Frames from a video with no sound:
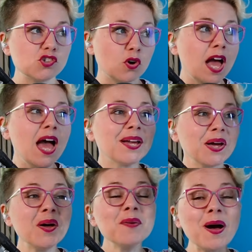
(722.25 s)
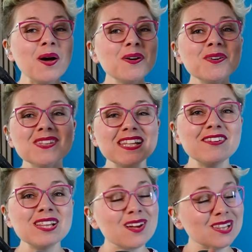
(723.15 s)
or go both live
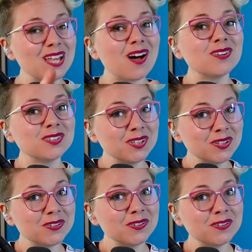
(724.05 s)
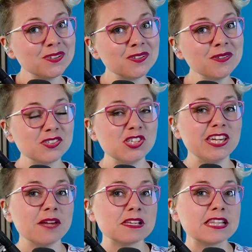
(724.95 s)
a lot longer, which she kept the